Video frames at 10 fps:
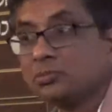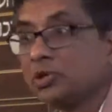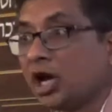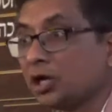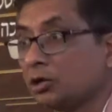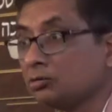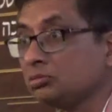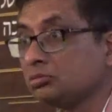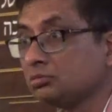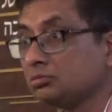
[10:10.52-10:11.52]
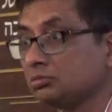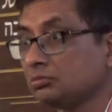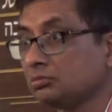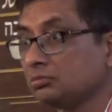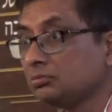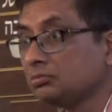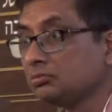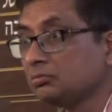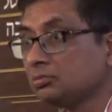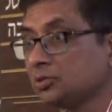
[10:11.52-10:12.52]
Hello?
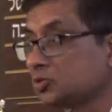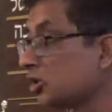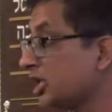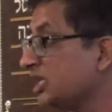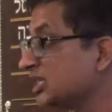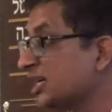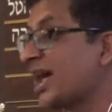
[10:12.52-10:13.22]
So he said,